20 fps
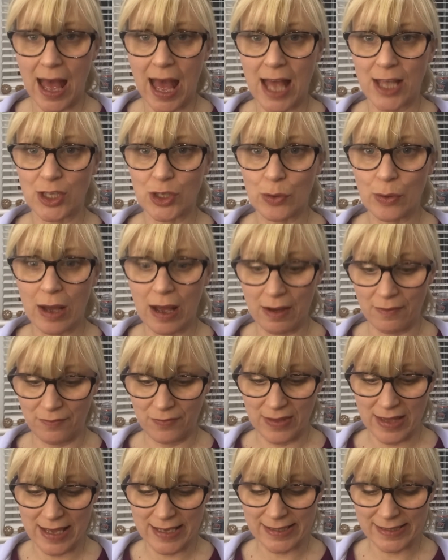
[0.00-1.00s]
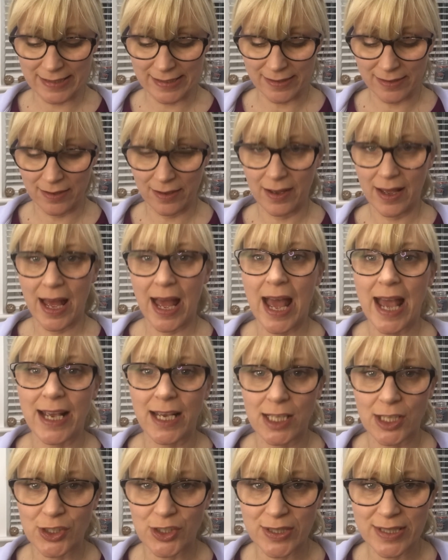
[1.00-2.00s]
I do have this, and
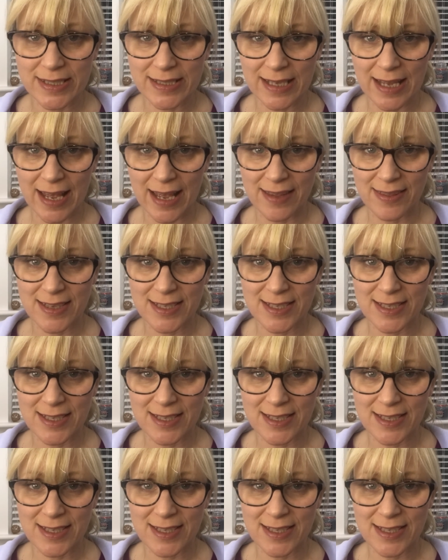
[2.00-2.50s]
can I just say,